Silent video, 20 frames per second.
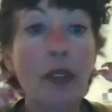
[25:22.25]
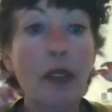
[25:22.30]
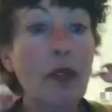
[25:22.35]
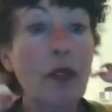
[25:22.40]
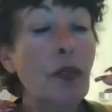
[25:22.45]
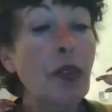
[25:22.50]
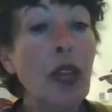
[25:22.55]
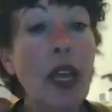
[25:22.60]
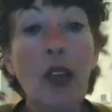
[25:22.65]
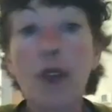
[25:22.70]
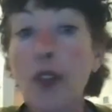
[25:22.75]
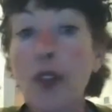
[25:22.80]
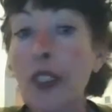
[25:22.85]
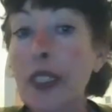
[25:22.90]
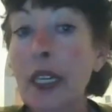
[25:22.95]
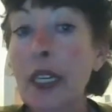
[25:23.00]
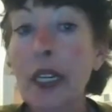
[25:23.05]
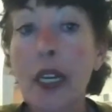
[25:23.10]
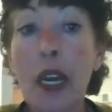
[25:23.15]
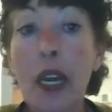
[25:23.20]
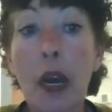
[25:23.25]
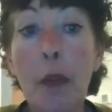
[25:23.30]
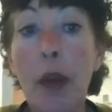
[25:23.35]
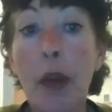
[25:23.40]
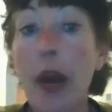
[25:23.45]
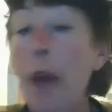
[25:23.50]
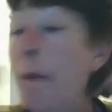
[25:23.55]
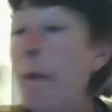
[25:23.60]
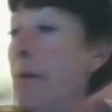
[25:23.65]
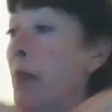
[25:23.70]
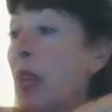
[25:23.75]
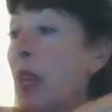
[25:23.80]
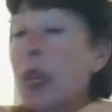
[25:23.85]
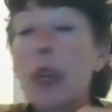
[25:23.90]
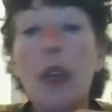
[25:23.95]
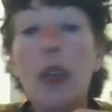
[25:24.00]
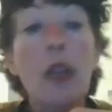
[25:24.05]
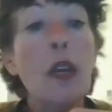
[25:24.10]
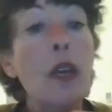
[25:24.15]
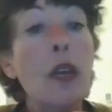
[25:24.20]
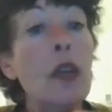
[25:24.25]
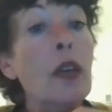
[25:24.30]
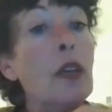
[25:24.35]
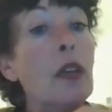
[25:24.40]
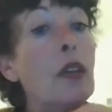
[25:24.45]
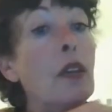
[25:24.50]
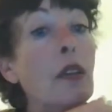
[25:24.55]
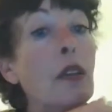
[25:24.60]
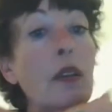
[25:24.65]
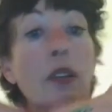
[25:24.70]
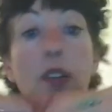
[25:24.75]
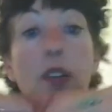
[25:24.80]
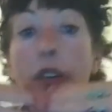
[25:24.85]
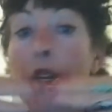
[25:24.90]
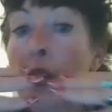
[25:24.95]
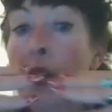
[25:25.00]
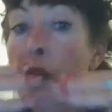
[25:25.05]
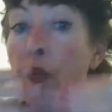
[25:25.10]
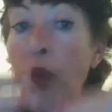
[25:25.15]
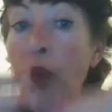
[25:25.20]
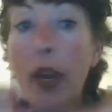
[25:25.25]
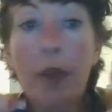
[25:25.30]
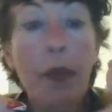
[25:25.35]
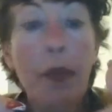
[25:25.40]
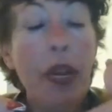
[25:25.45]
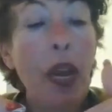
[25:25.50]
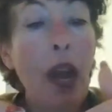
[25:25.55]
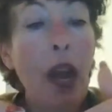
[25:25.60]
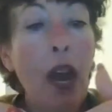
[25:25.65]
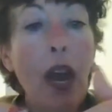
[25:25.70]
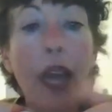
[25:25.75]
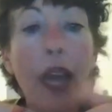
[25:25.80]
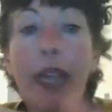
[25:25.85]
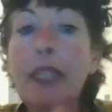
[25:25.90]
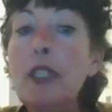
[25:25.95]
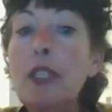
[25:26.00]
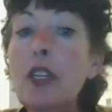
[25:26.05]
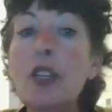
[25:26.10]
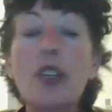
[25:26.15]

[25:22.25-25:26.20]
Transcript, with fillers: Life is going to come up. You're going to run behind.